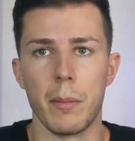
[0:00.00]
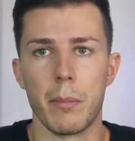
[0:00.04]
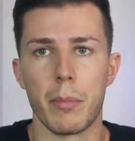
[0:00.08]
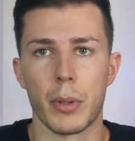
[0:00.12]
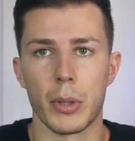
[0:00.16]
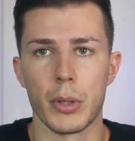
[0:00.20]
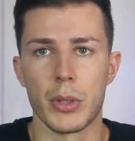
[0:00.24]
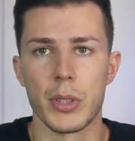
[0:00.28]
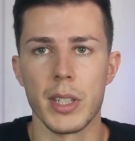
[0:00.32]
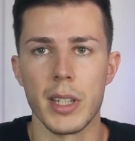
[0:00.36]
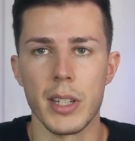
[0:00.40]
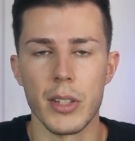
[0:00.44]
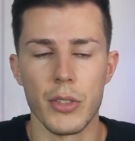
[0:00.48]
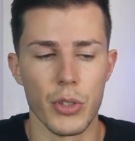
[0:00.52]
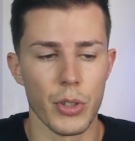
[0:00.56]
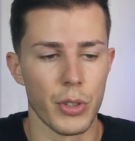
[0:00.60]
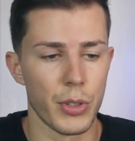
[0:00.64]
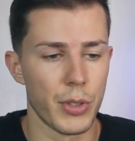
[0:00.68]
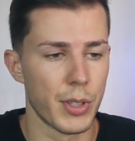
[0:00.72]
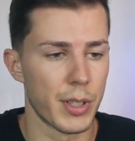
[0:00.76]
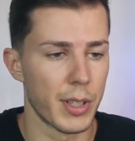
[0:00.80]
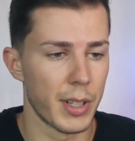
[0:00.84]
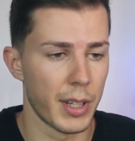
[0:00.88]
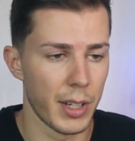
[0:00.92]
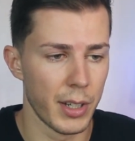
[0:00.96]

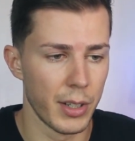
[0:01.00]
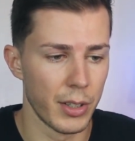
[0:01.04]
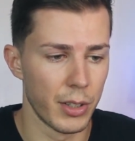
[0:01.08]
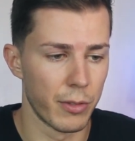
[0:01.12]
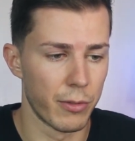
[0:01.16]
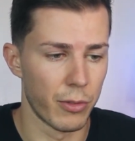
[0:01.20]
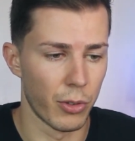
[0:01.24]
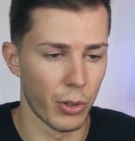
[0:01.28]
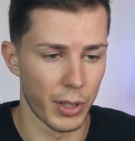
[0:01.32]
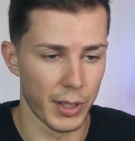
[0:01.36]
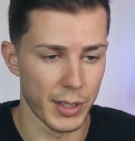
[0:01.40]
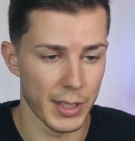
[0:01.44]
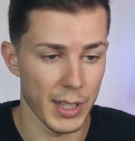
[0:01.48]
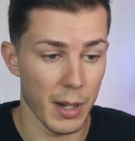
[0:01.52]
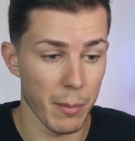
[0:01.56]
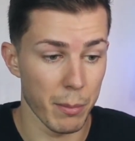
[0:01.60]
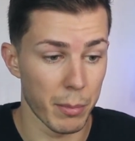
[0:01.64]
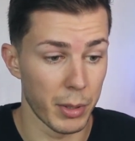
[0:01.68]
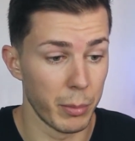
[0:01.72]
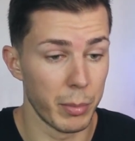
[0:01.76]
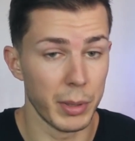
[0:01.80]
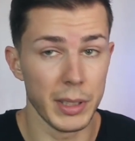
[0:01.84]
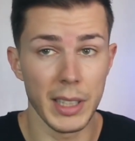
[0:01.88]
procedures here, for example,